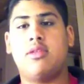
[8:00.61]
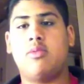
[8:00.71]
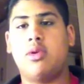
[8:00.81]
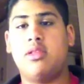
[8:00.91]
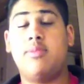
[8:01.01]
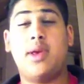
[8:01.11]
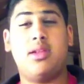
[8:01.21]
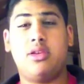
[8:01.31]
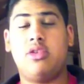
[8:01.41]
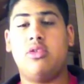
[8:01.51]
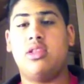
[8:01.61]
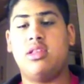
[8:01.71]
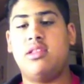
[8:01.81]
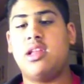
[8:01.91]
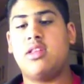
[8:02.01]
one of the main issues that
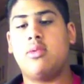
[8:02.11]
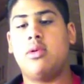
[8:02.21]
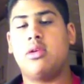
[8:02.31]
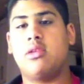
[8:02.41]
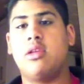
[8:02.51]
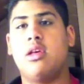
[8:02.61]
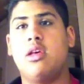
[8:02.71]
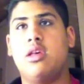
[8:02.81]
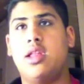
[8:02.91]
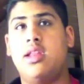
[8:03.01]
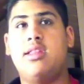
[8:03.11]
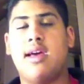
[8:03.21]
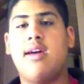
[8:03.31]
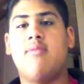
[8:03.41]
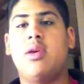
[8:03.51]
these networks they need to
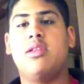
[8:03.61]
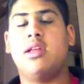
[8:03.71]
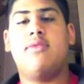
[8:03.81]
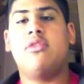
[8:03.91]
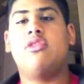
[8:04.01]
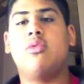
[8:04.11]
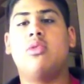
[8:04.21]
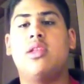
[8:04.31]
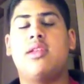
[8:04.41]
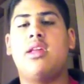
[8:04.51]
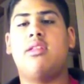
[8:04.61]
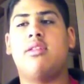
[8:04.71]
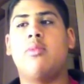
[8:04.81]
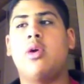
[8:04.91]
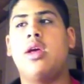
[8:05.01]
have, because they have to store this data
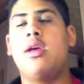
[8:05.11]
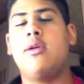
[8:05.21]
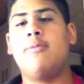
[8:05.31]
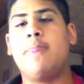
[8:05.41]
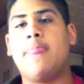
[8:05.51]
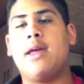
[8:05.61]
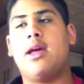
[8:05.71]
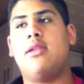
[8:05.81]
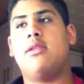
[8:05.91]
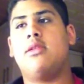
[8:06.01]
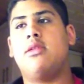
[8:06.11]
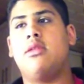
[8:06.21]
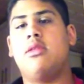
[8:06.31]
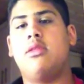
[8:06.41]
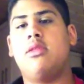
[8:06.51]
somewhere, and
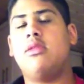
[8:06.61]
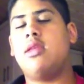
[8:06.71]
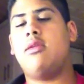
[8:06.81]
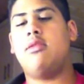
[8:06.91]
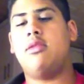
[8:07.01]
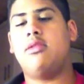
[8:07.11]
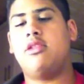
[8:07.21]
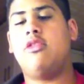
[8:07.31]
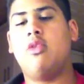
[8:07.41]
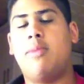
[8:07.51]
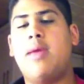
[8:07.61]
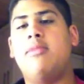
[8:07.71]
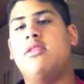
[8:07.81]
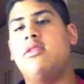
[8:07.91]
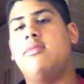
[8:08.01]
secure
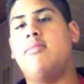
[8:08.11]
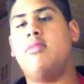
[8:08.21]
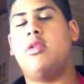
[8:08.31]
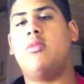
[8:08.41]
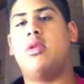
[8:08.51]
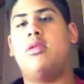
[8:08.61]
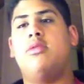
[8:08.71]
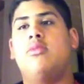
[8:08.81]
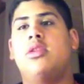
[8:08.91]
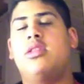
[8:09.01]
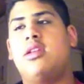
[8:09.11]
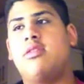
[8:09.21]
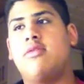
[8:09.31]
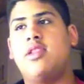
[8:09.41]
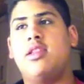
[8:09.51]
payments is one of the
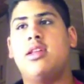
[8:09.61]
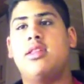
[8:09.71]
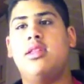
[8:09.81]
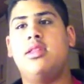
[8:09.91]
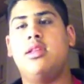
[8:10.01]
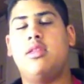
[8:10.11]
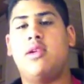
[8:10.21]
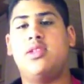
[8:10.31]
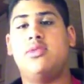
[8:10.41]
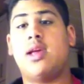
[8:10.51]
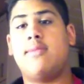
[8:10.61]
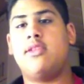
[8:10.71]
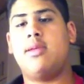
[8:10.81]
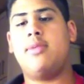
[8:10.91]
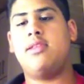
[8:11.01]
things obviously that otherwise it will
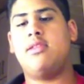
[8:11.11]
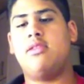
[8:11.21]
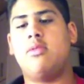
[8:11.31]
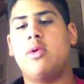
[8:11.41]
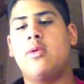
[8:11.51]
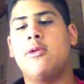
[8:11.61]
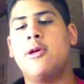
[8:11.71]
damage their business as well.